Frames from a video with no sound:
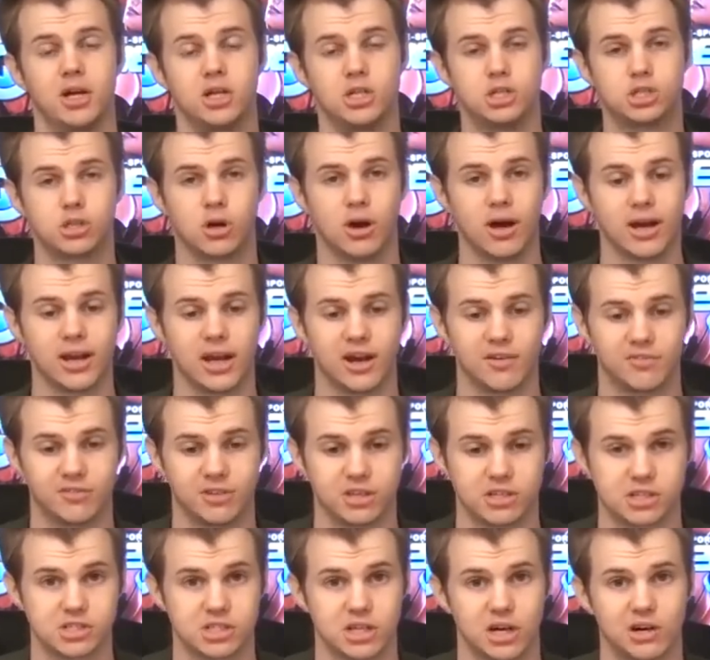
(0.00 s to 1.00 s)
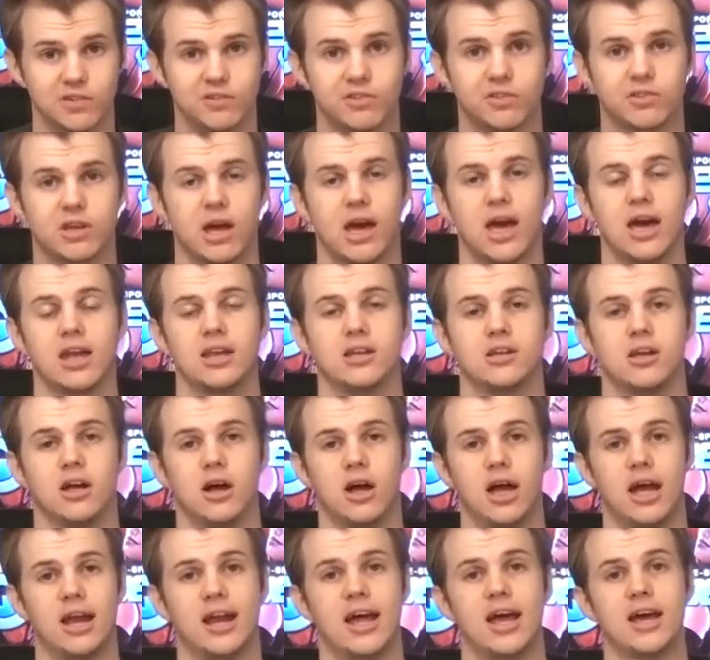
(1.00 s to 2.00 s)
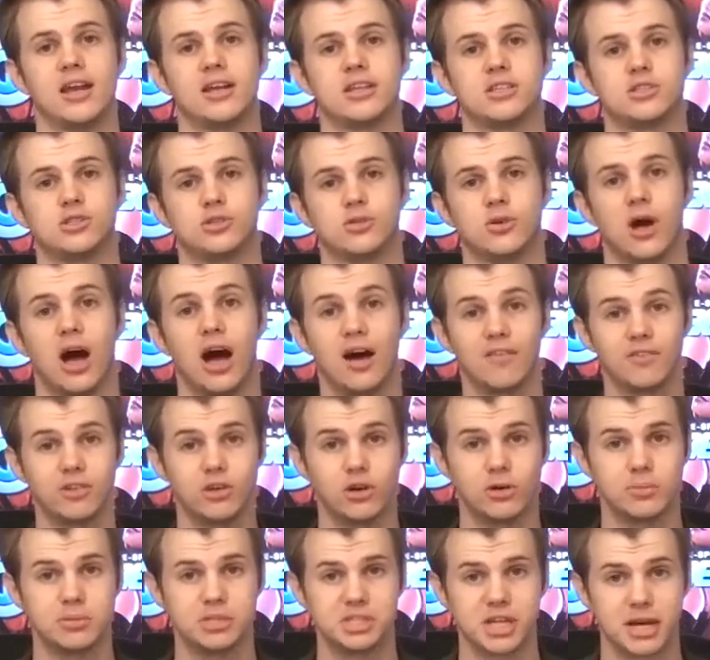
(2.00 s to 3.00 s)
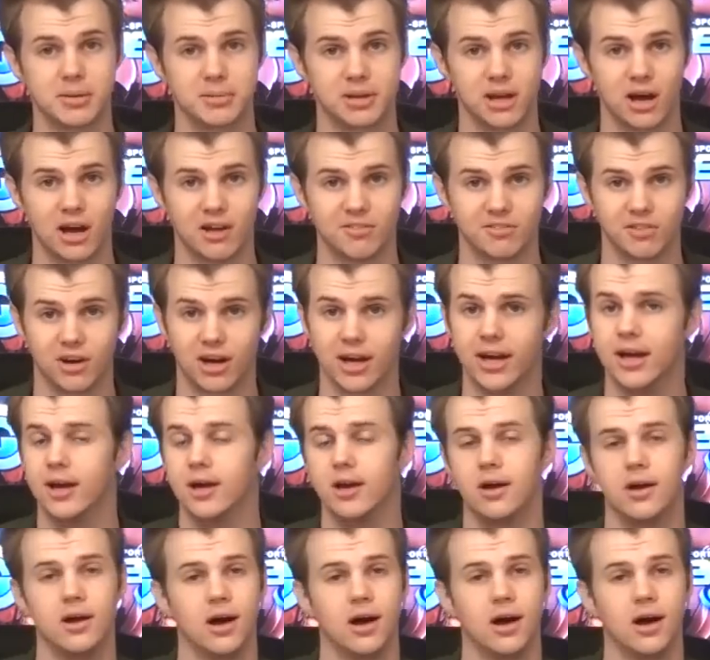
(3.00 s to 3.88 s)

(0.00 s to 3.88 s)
Try it out for yourself. Head into Harvey Norman, JB Hi-Fi,